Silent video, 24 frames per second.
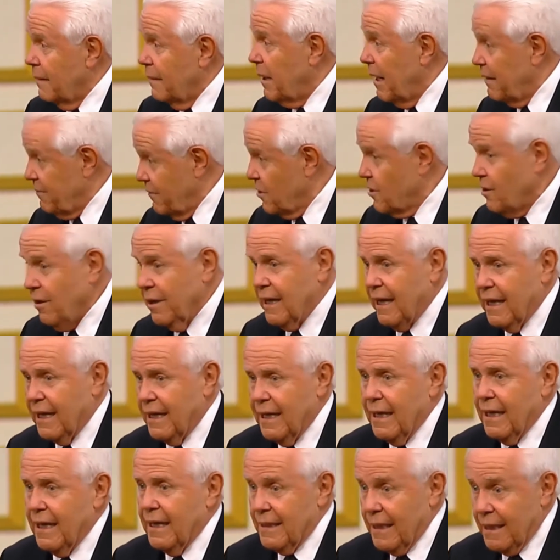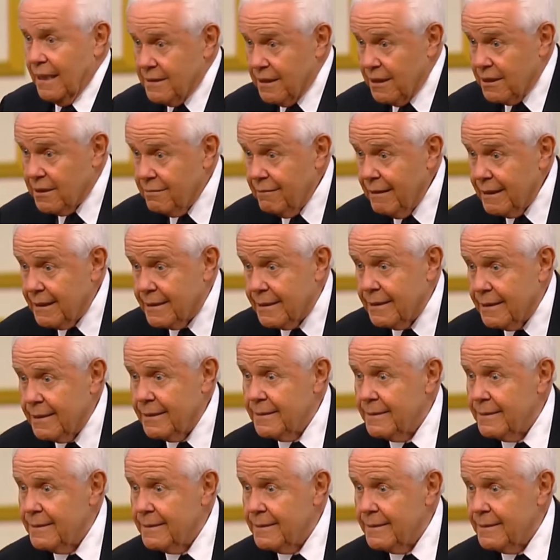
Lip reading: I might have to show you that. There's a switch.